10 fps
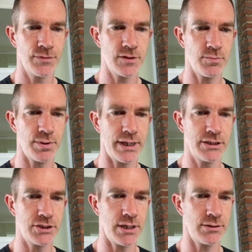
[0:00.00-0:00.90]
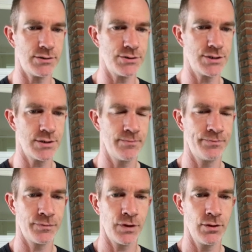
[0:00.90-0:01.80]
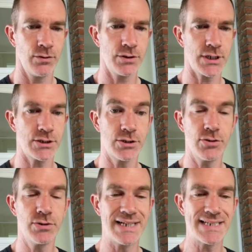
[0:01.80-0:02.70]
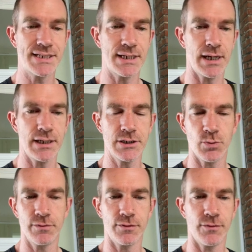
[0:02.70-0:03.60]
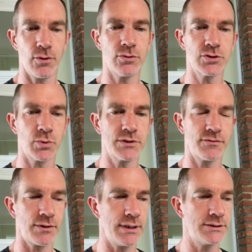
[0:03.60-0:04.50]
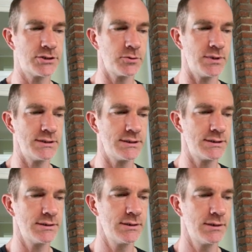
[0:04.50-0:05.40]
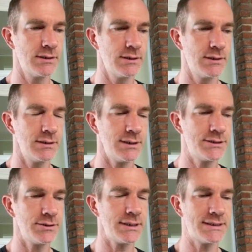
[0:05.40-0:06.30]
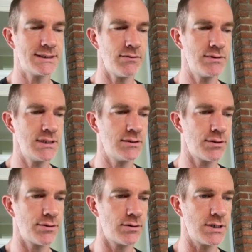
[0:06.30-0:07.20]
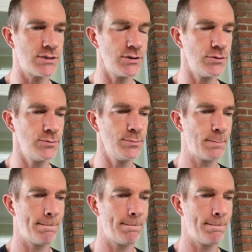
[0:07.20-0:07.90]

some blank channels. Looks like two DCAs, one for vocals, one for instruments. Let's look at 17 to 32.